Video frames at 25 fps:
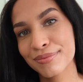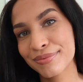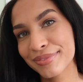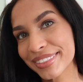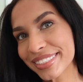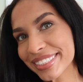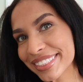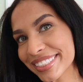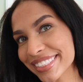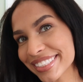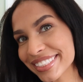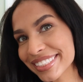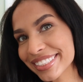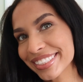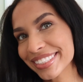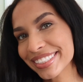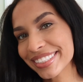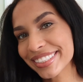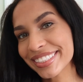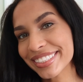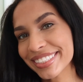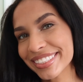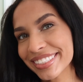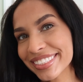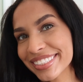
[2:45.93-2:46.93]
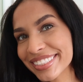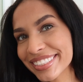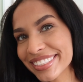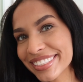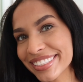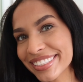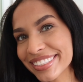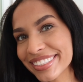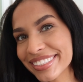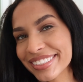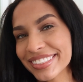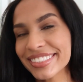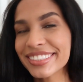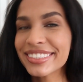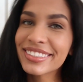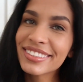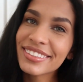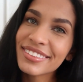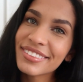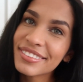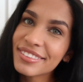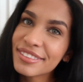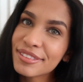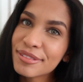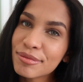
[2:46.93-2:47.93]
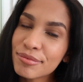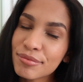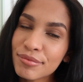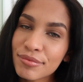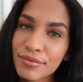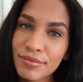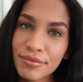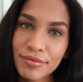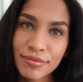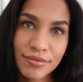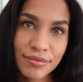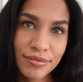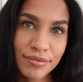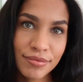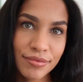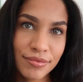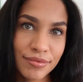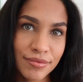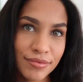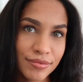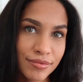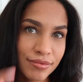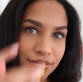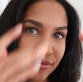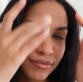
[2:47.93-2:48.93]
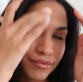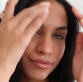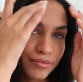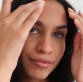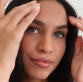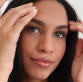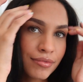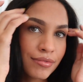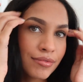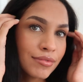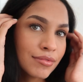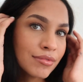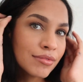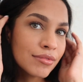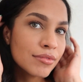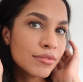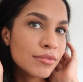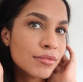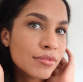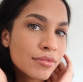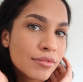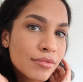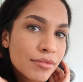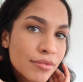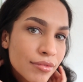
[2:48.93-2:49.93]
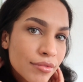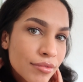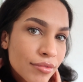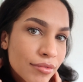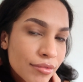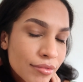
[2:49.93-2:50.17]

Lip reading: (no one is talking)